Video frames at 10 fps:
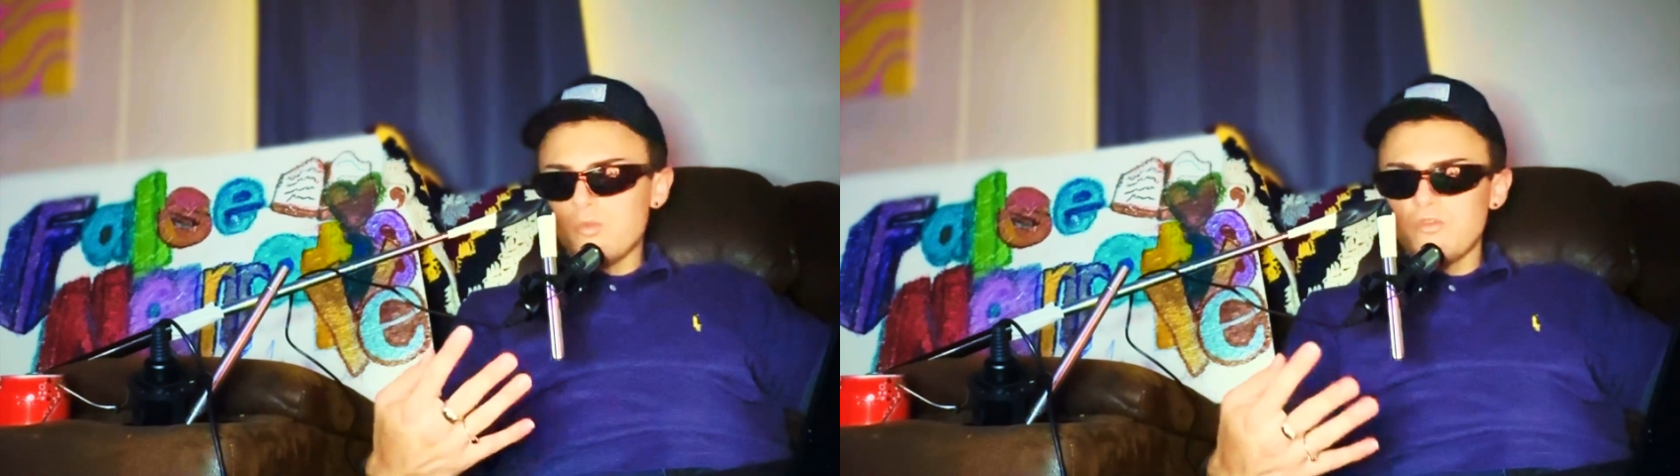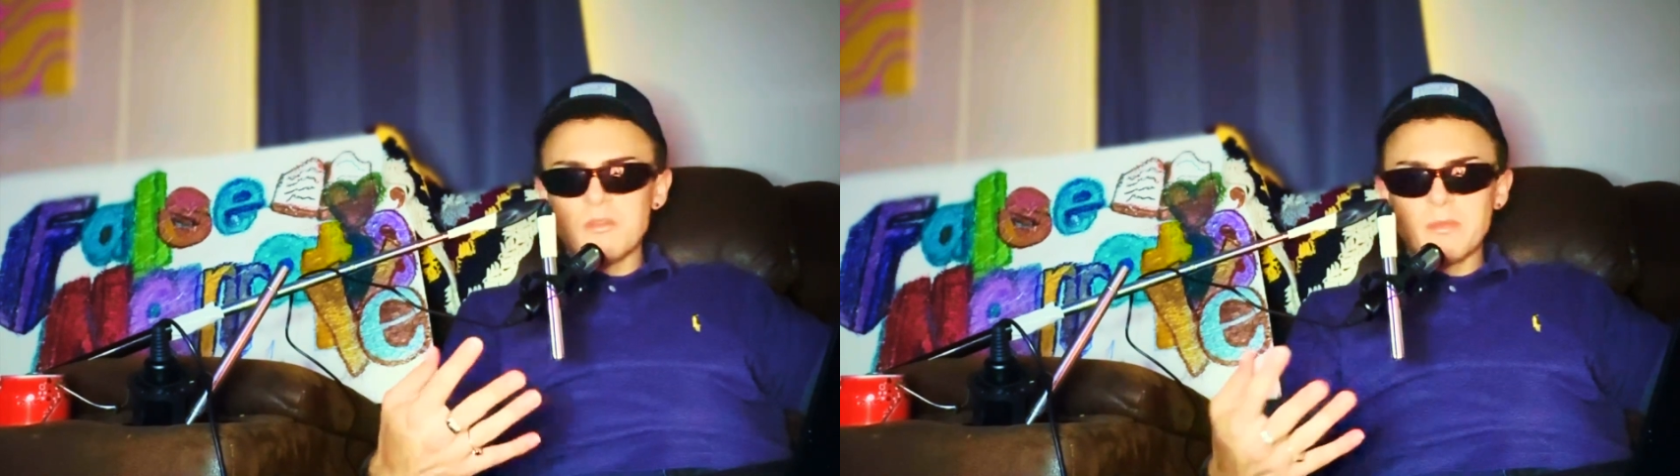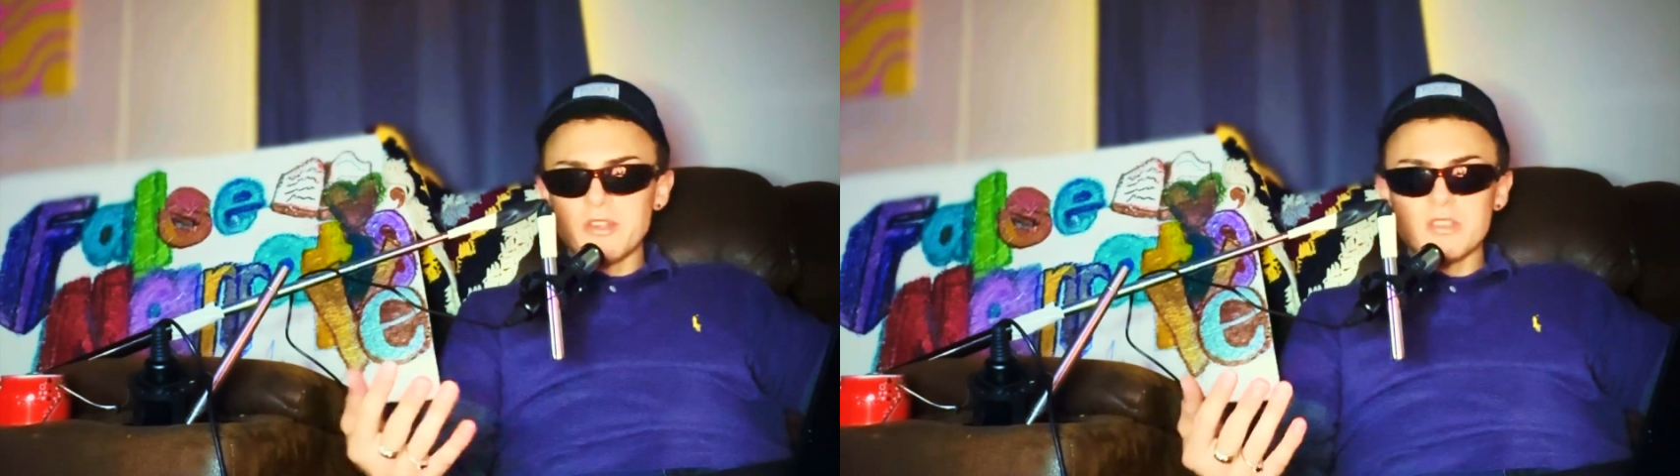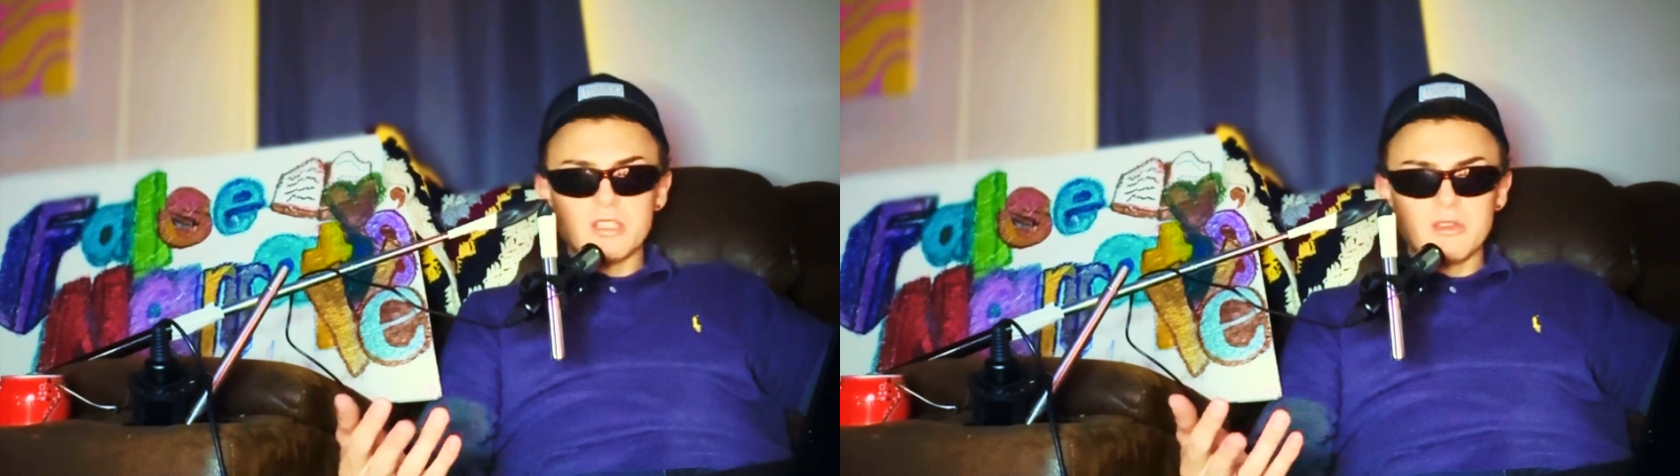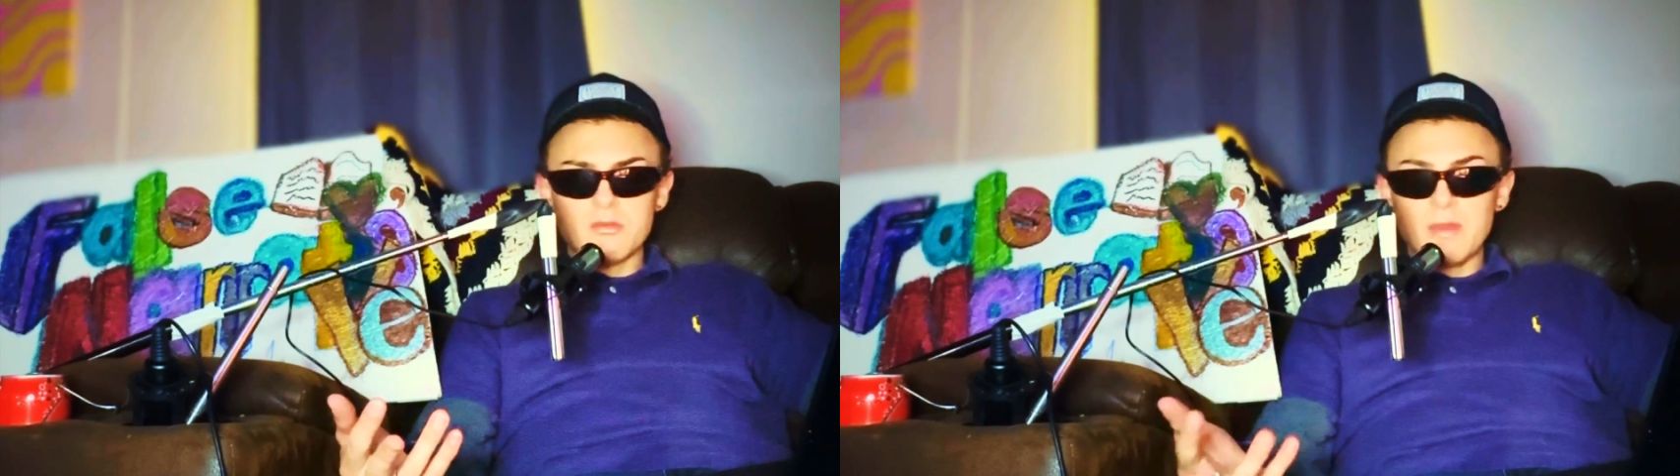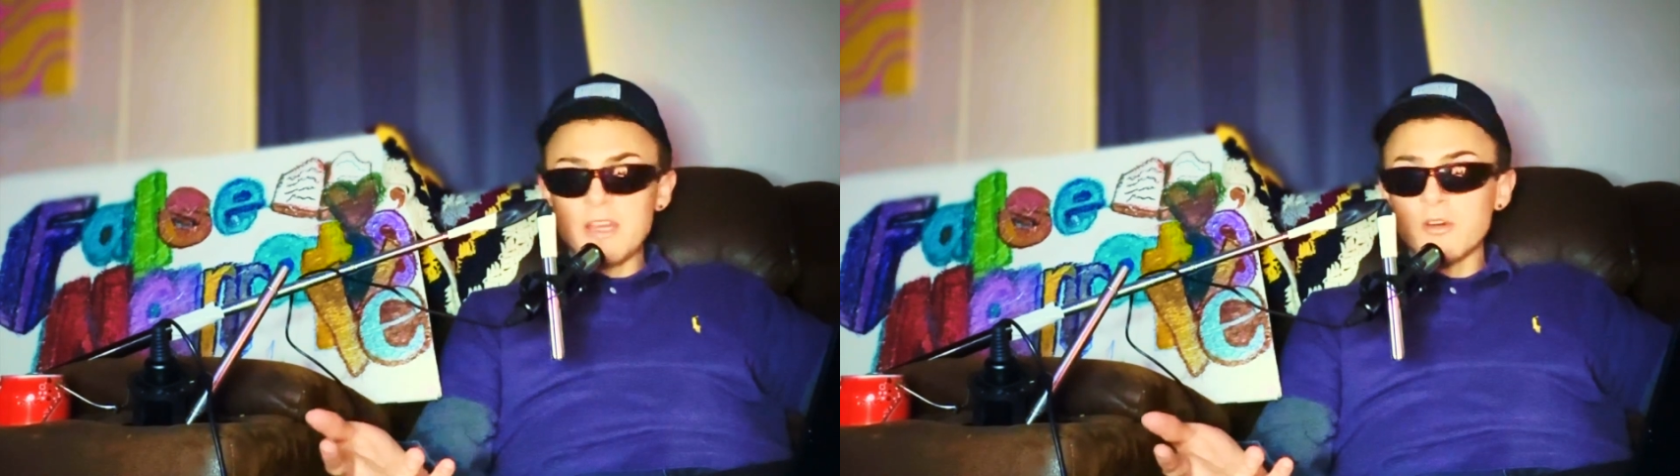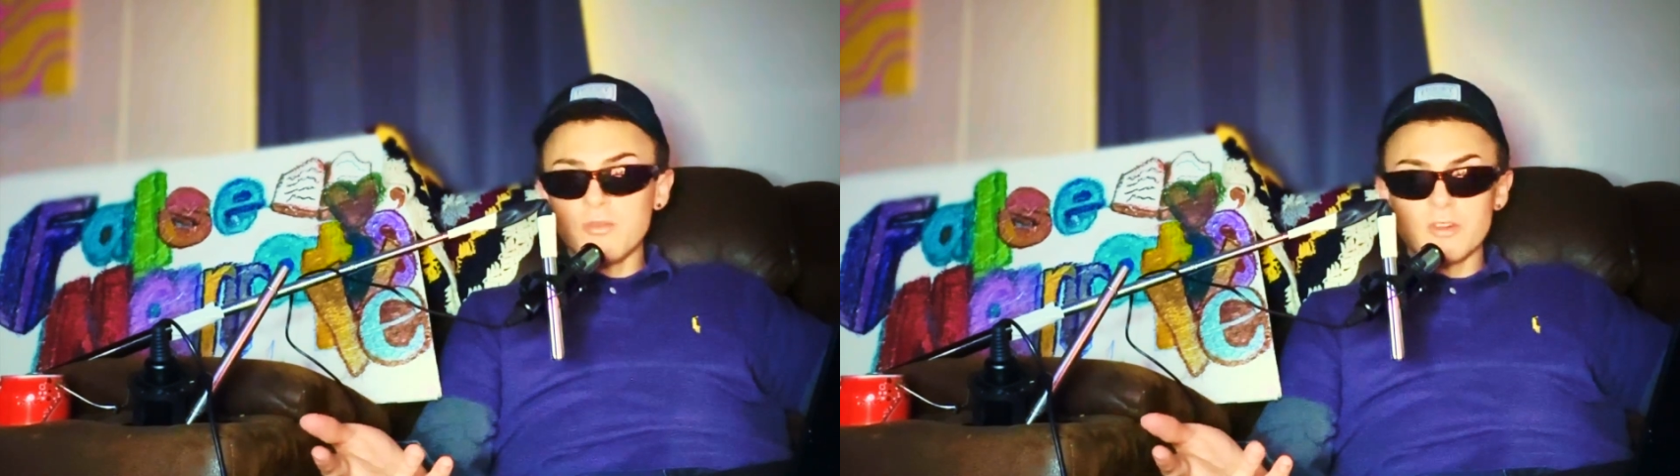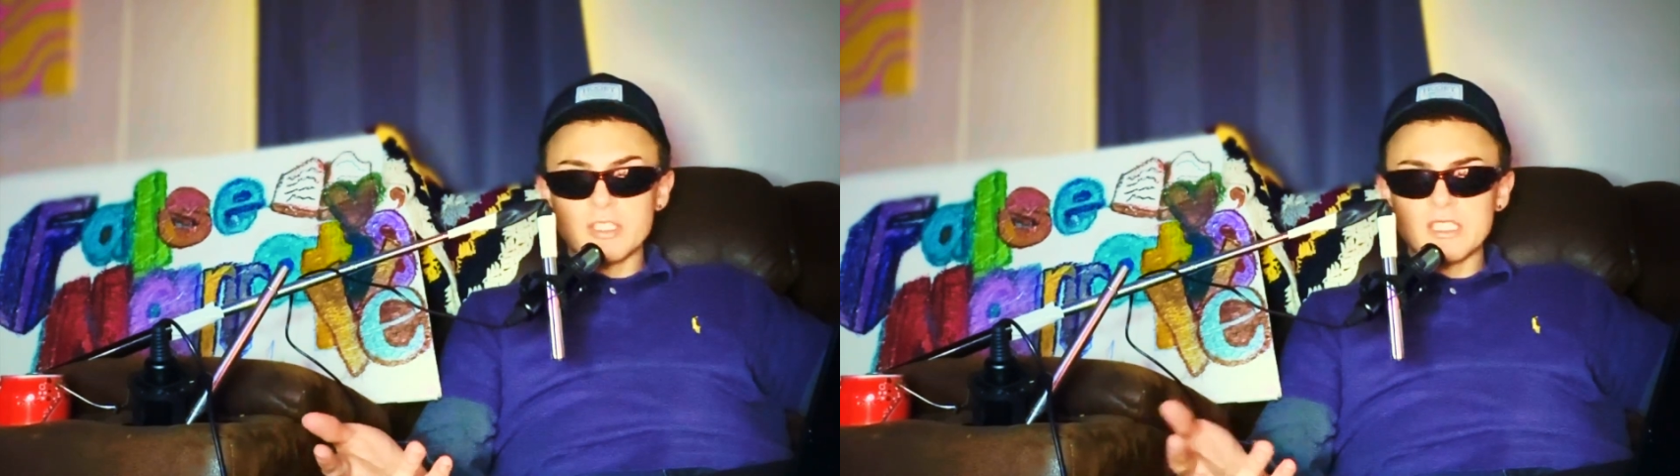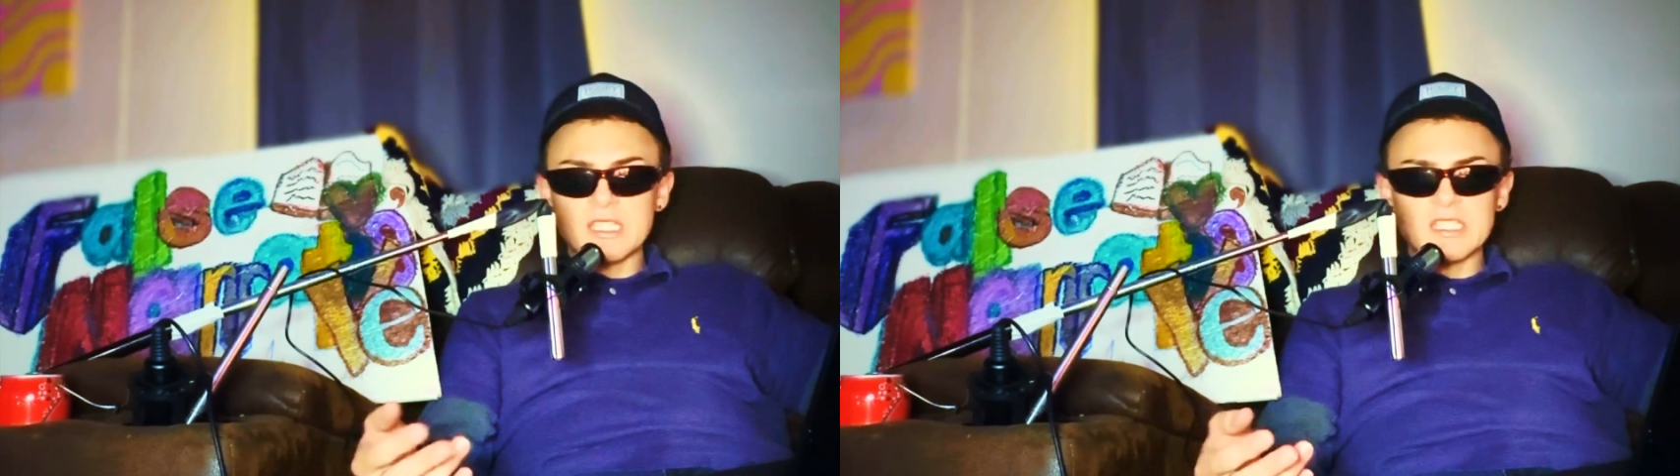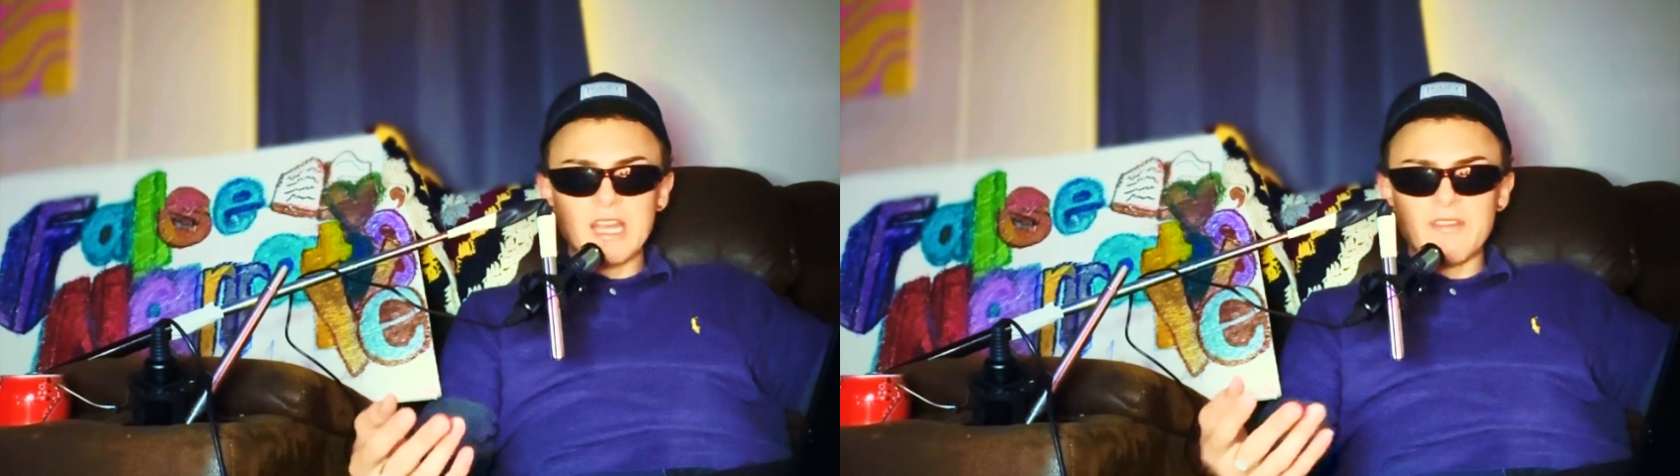female to male, for
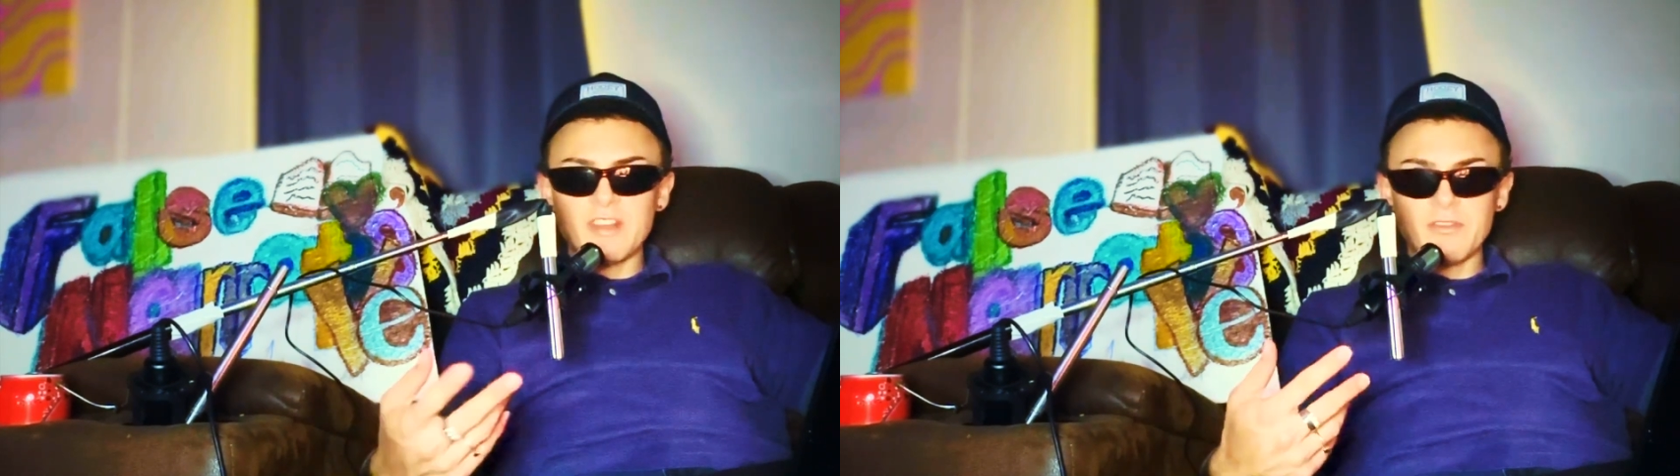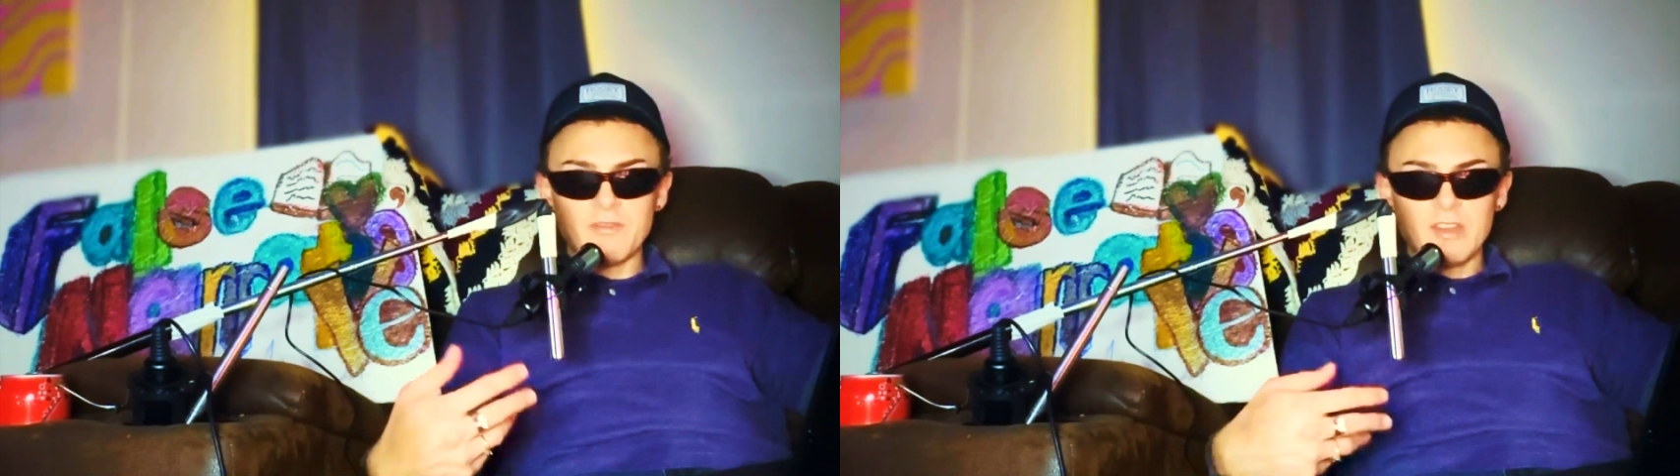instance, having a